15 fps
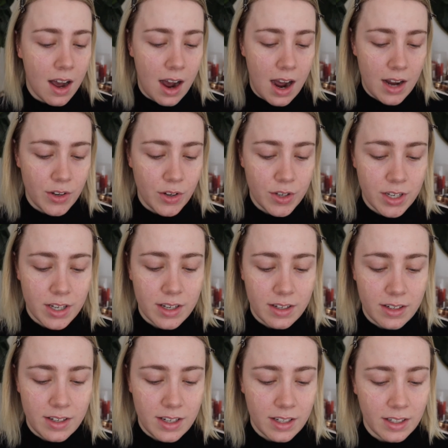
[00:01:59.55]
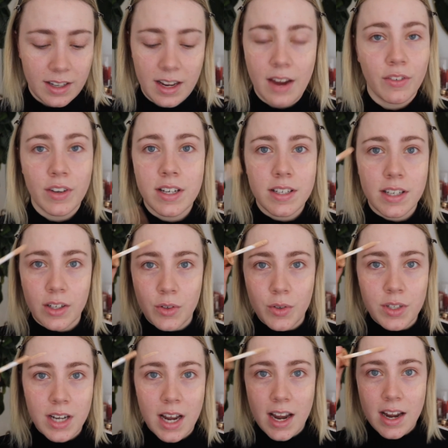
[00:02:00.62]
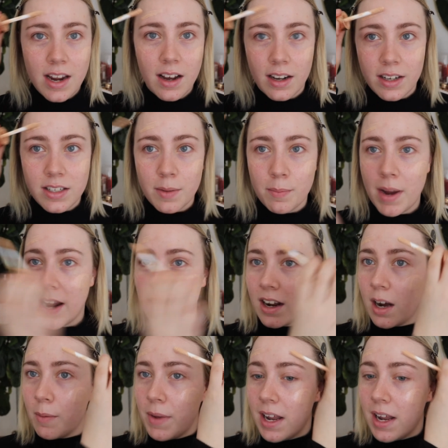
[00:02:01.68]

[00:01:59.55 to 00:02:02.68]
I use it nearly every single day under makeup